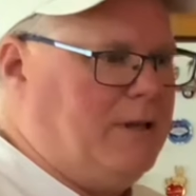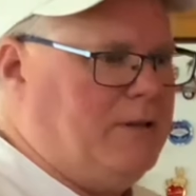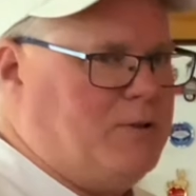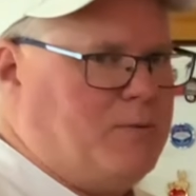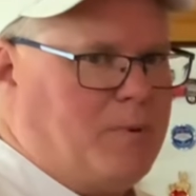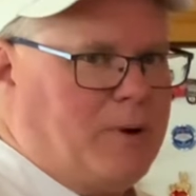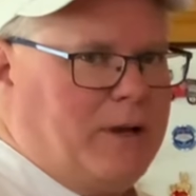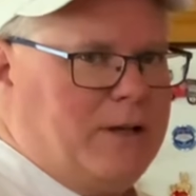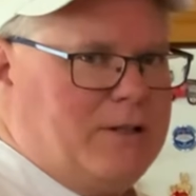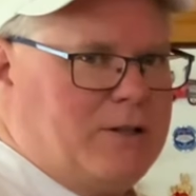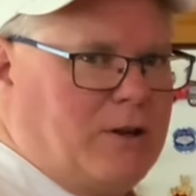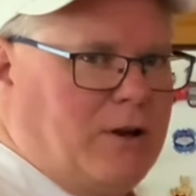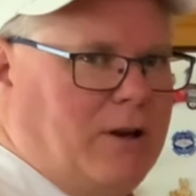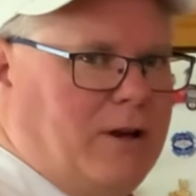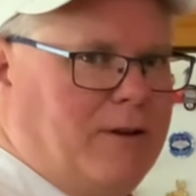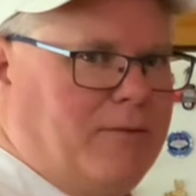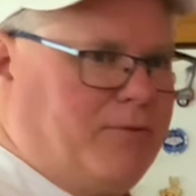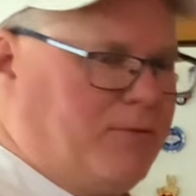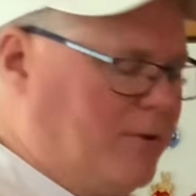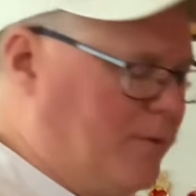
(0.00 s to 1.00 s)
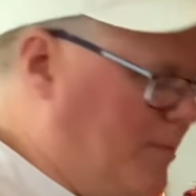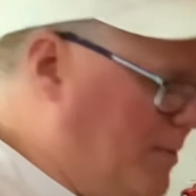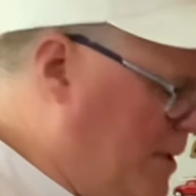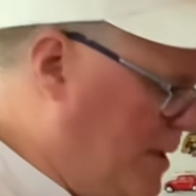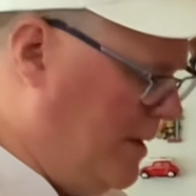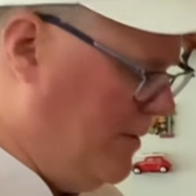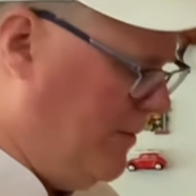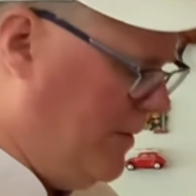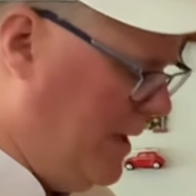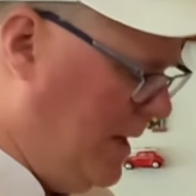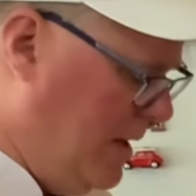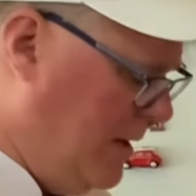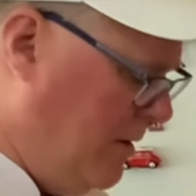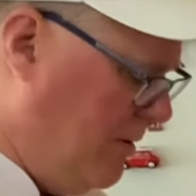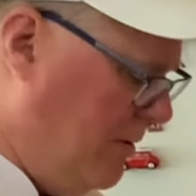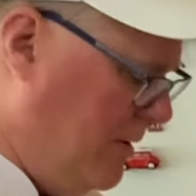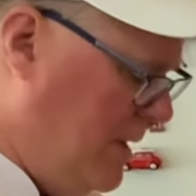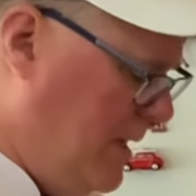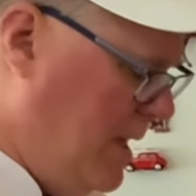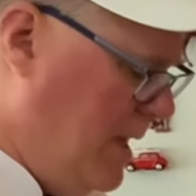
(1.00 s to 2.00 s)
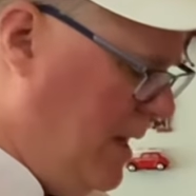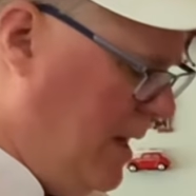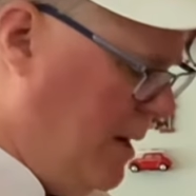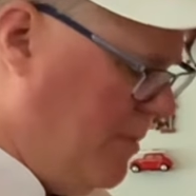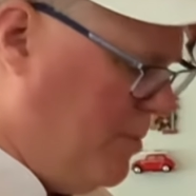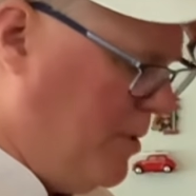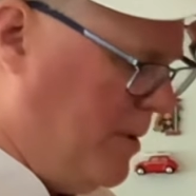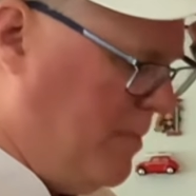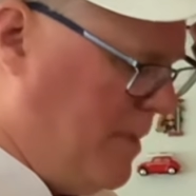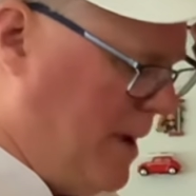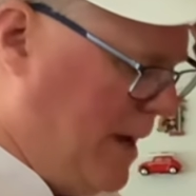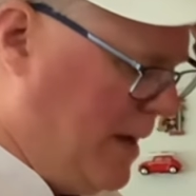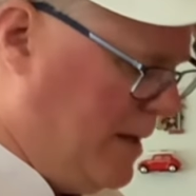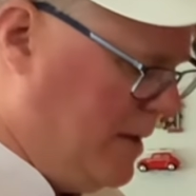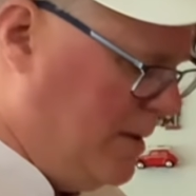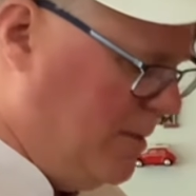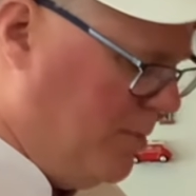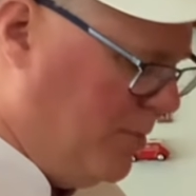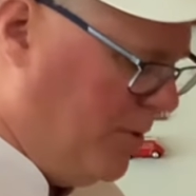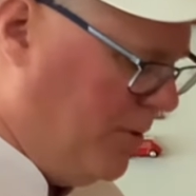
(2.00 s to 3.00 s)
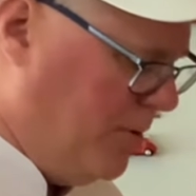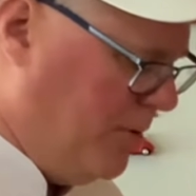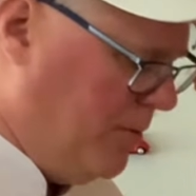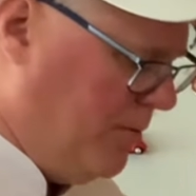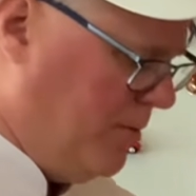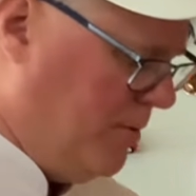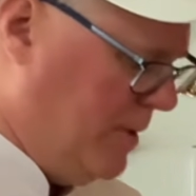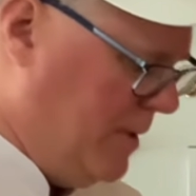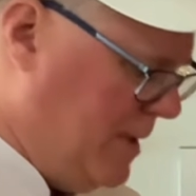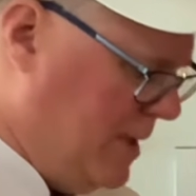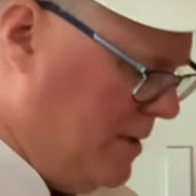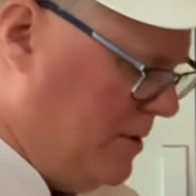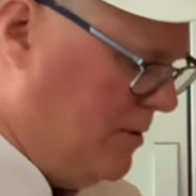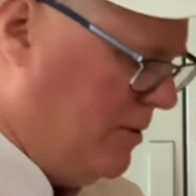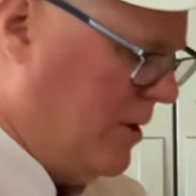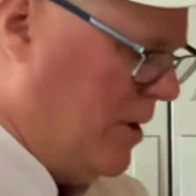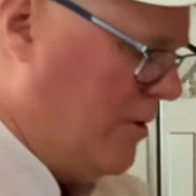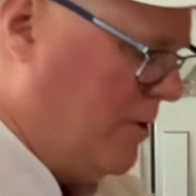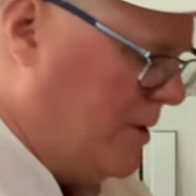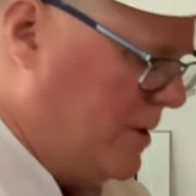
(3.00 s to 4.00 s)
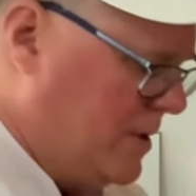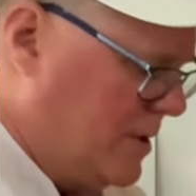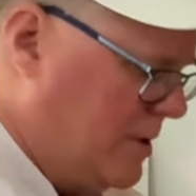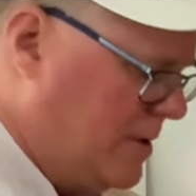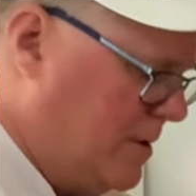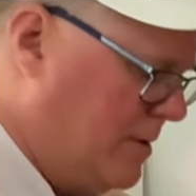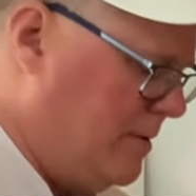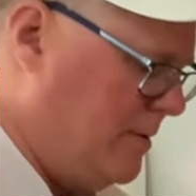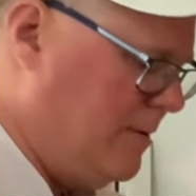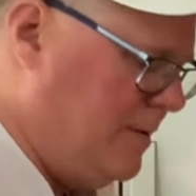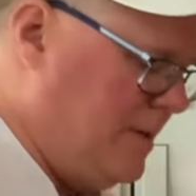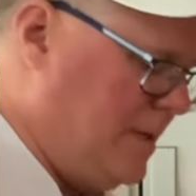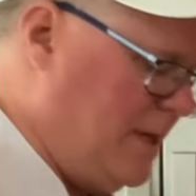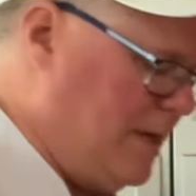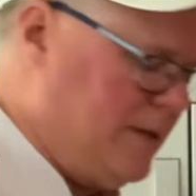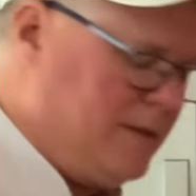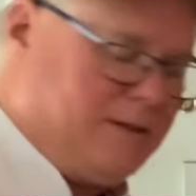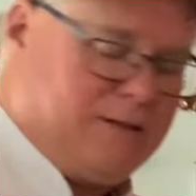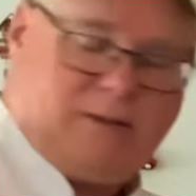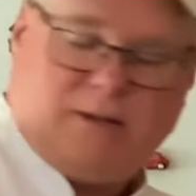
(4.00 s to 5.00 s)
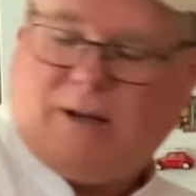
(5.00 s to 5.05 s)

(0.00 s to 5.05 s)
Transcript: as you probably saw from the video. Put it back in the bowl. One thing you'll notice, take this